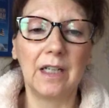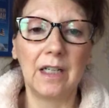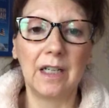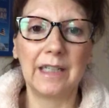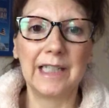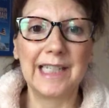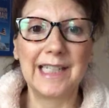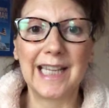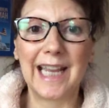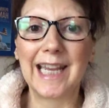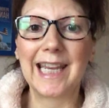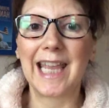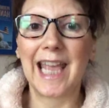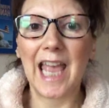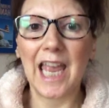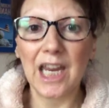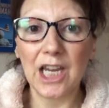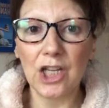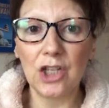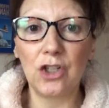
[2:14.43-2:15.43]
And they take
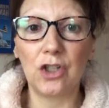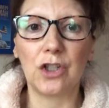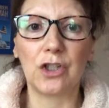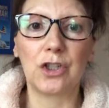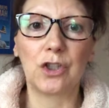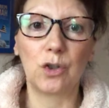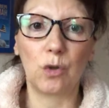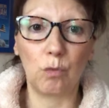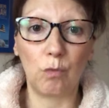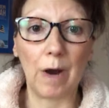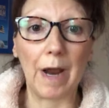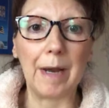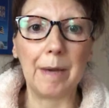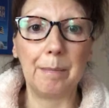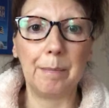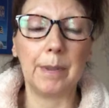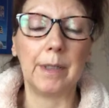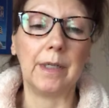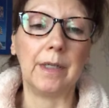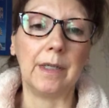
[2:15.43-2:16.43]
ages to
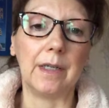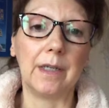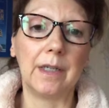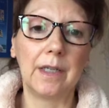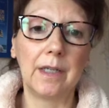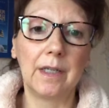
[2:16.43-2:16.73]
ripen.